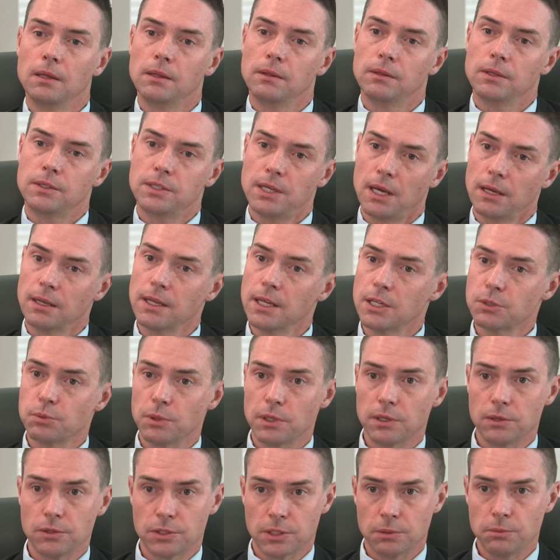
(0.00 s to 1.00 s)
The techniques we
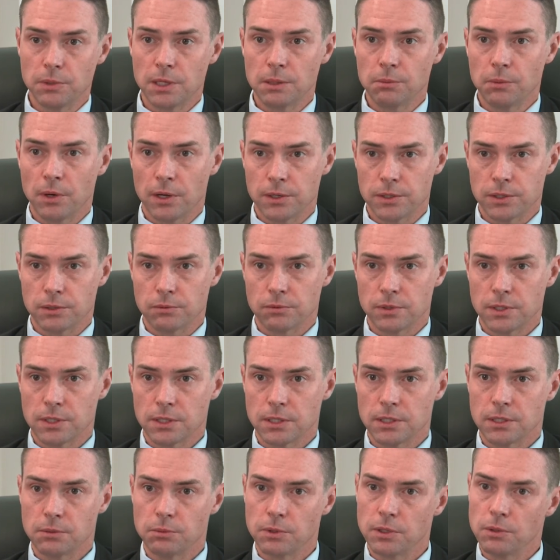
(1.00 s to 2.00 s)
use to minimise the risk
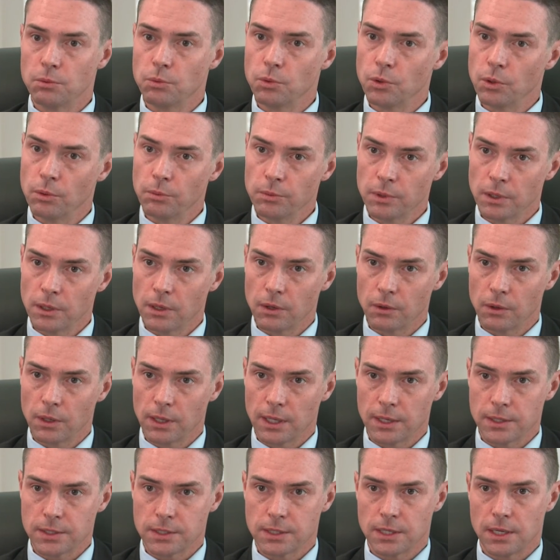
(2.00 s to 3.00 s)
is that we warm the local
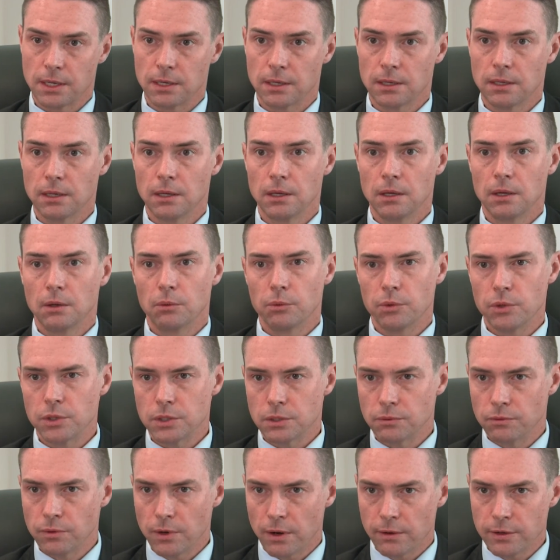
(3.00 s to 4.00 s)
anaesthetic, we use
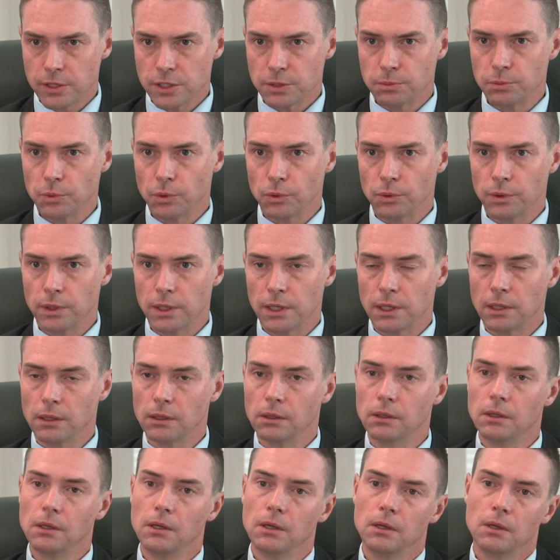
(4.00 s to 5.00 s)
a very small
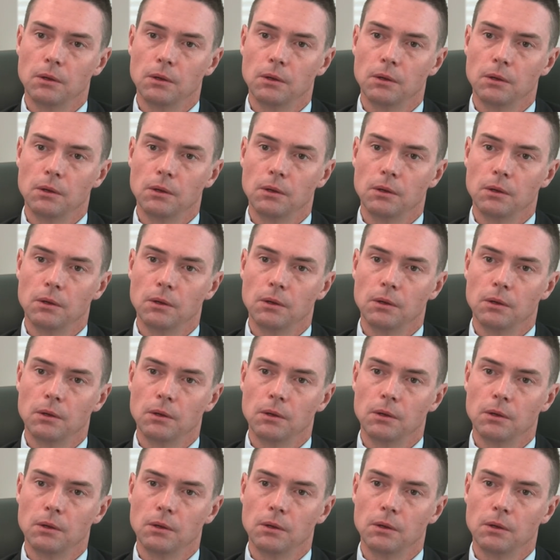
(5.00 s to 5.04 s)
needle,